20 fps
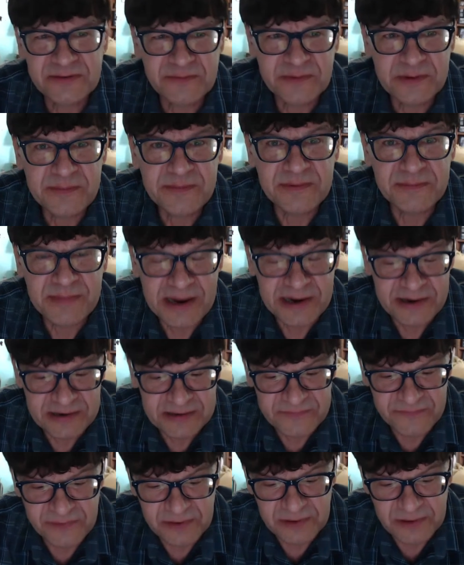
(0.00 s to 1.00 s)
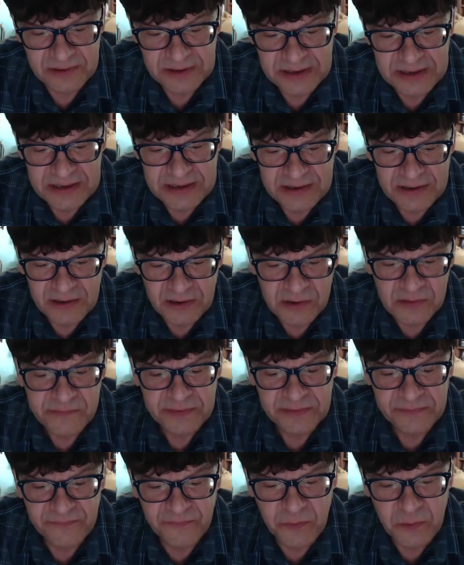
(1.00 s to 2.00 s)
and we've been married for
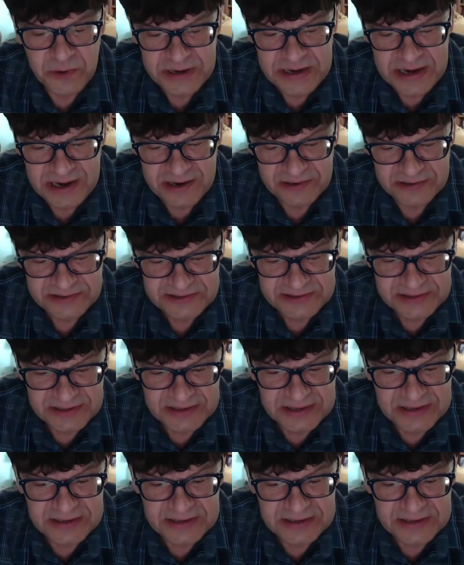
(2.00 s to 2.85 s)
over four years.